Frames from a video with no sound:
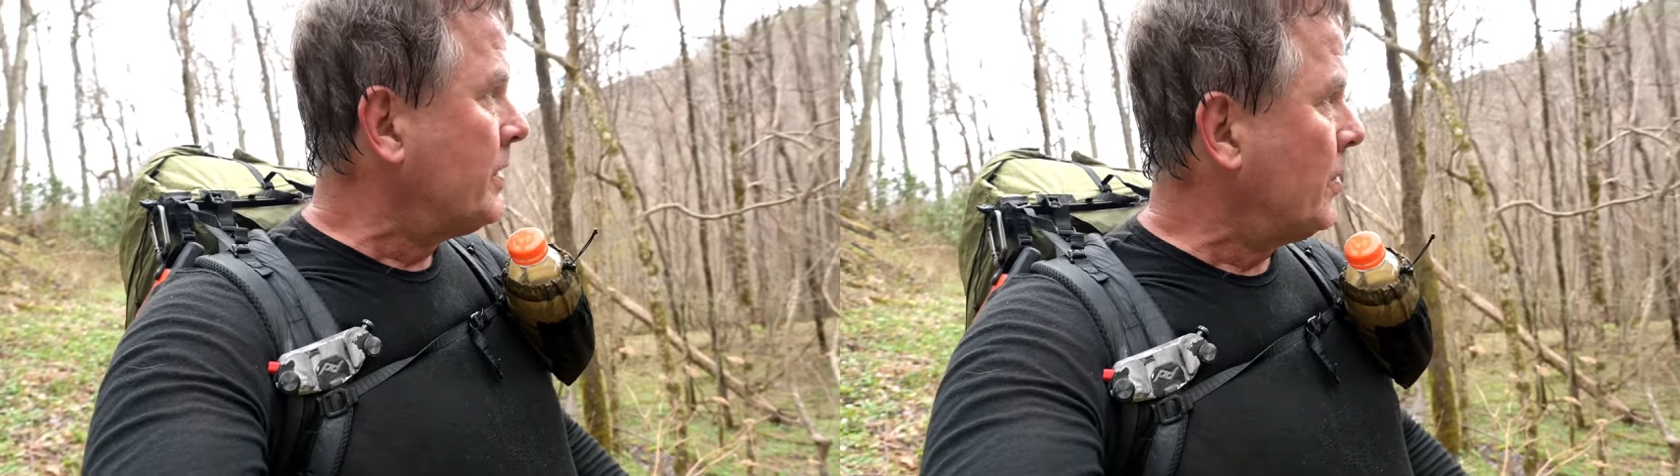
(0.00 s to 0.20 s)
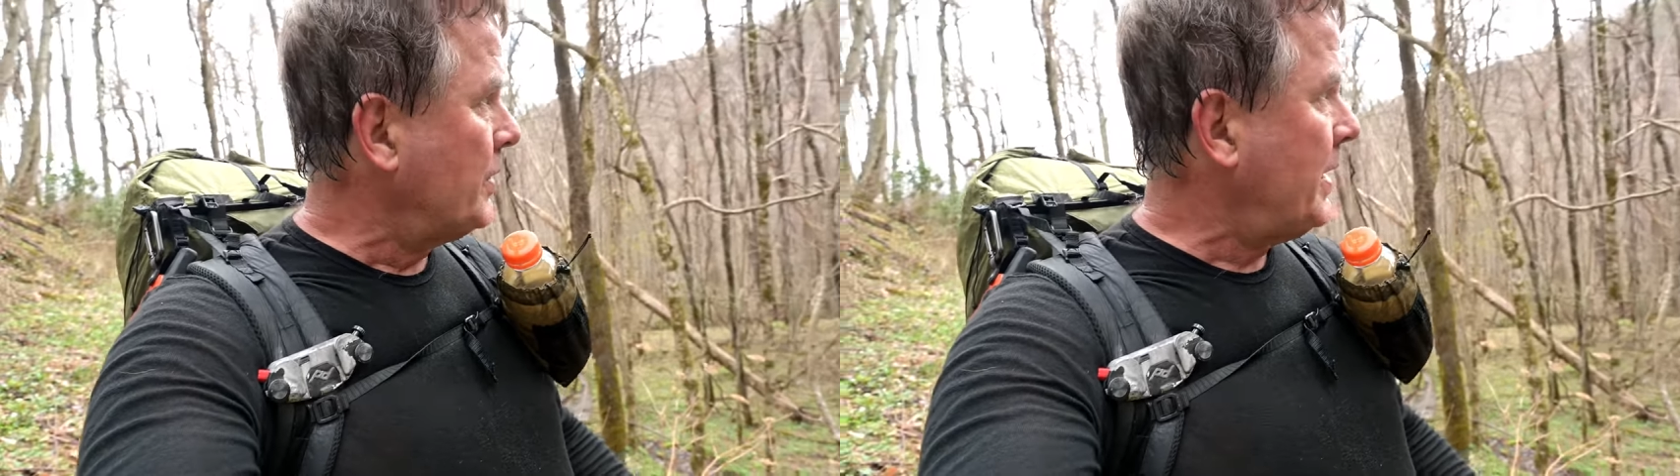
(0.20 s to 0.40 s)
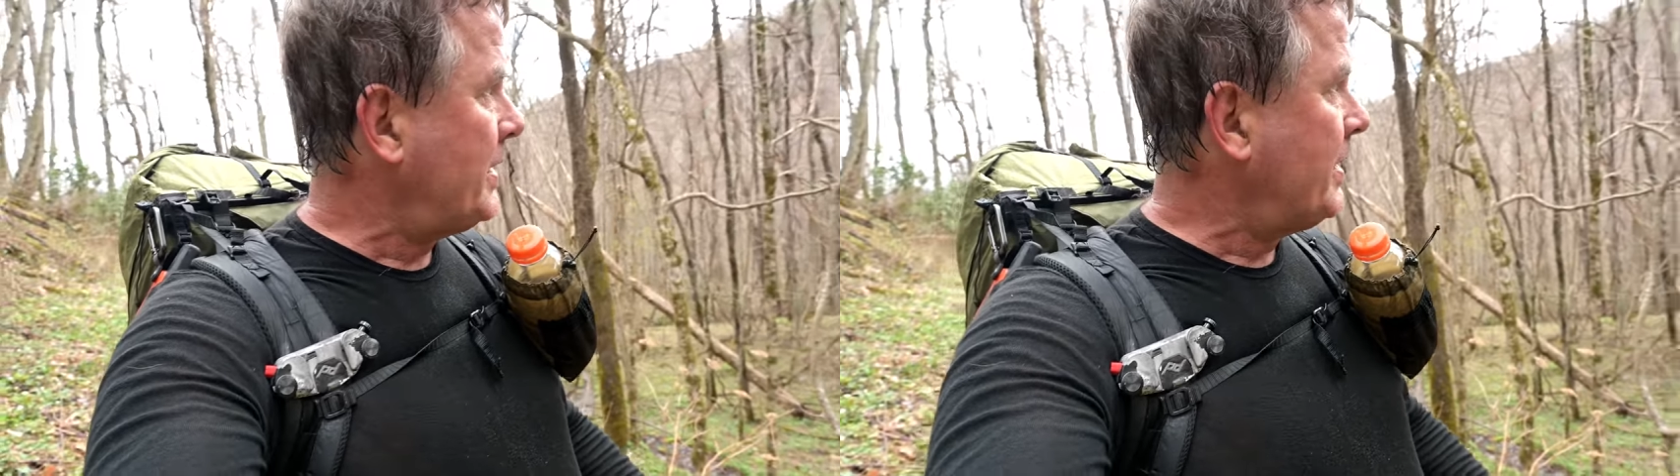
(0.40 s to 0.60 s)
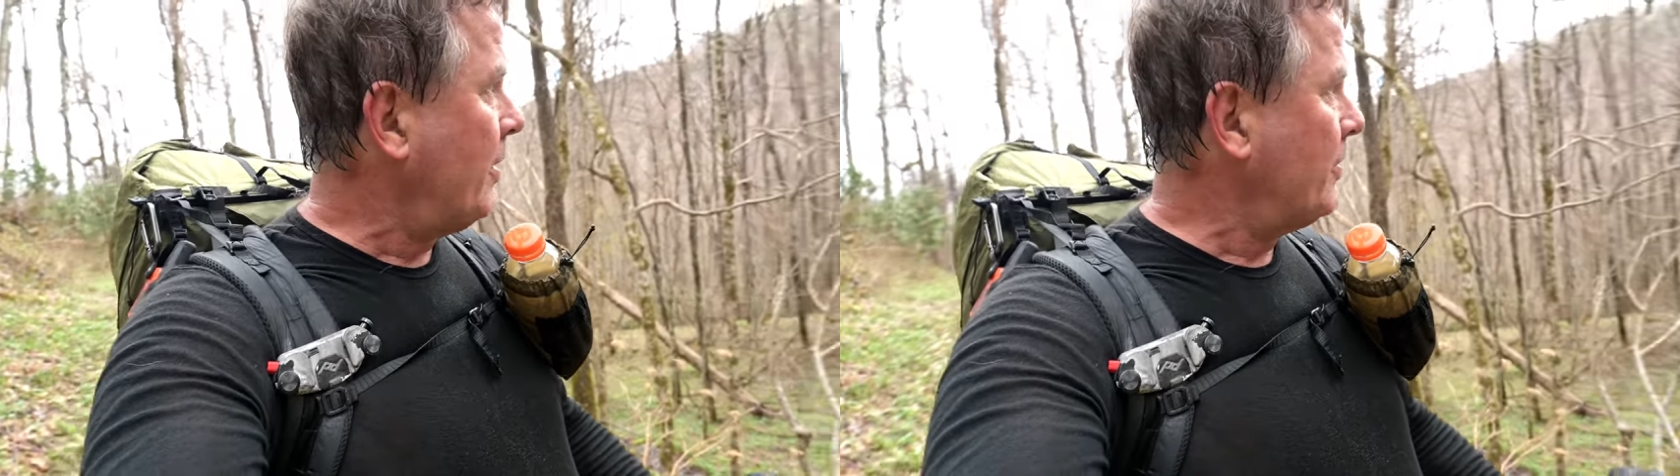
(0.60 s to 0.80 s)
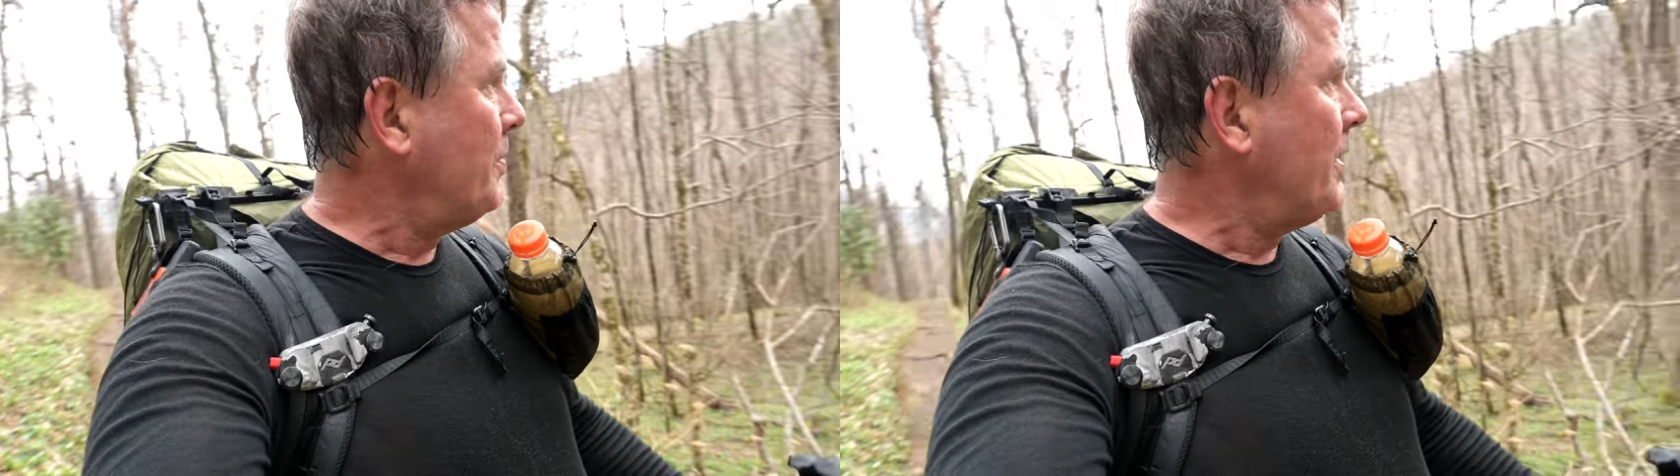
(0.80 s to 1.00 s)
So what that
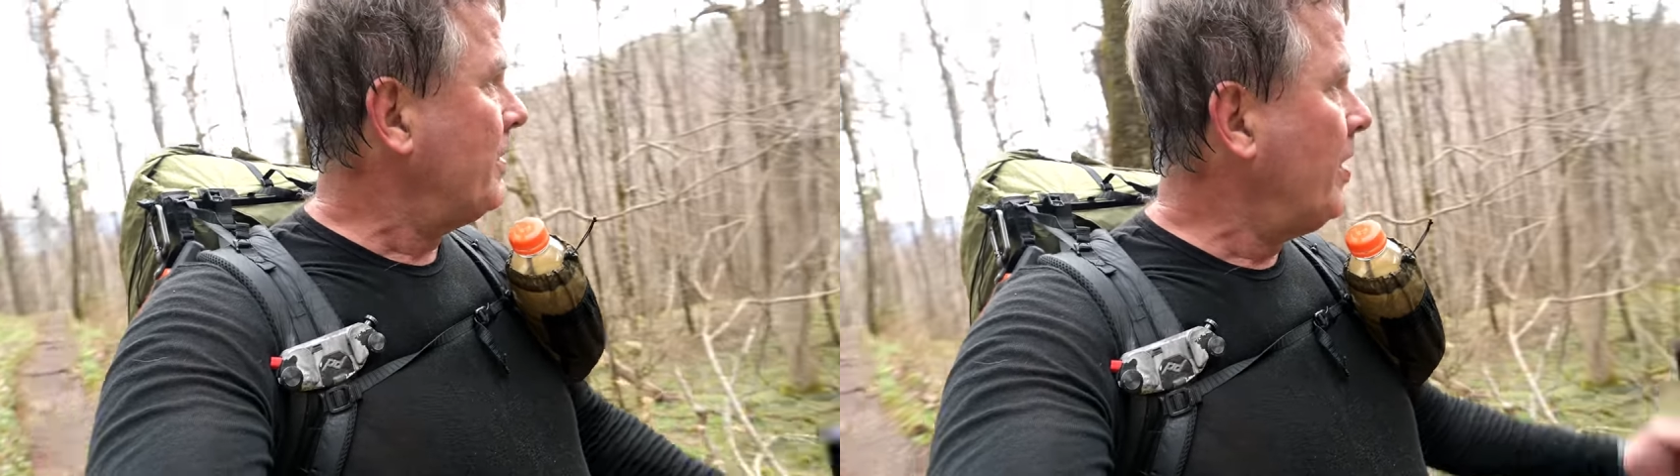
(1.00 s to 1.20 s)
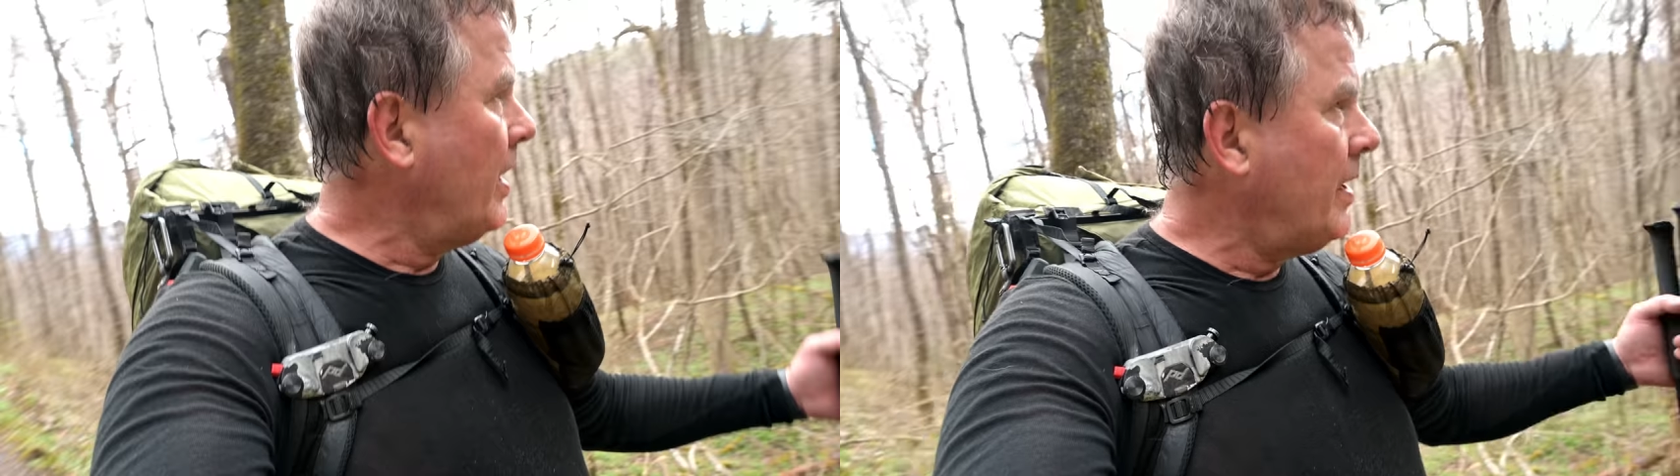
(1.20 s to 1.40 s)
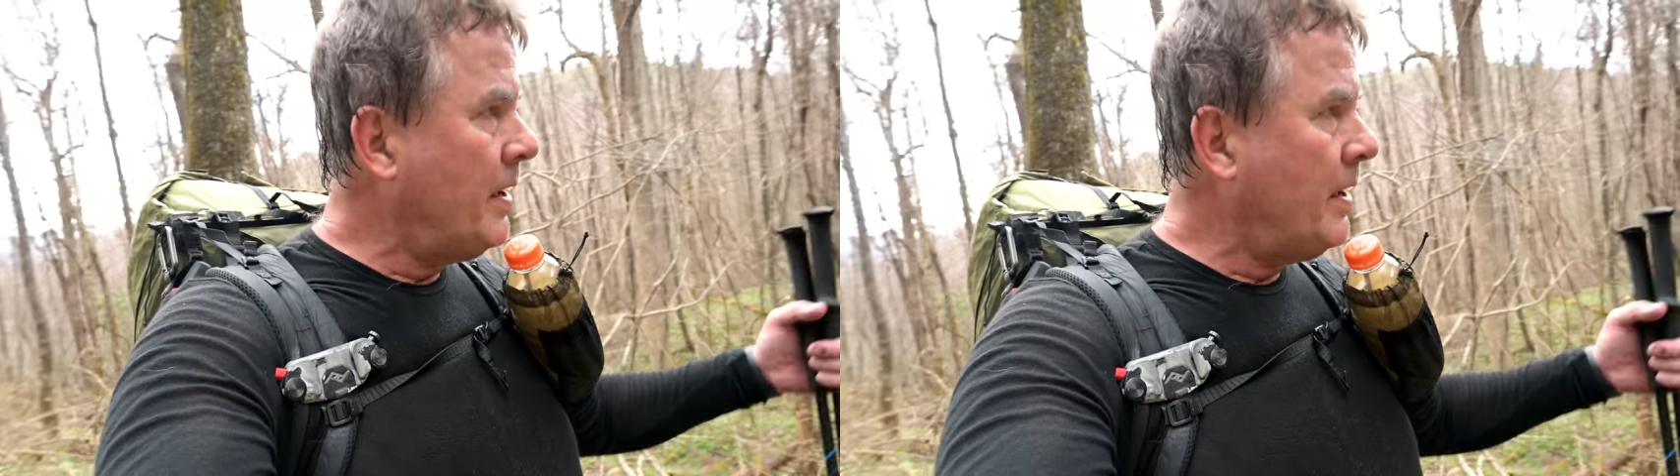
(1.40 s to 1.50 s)
tells me is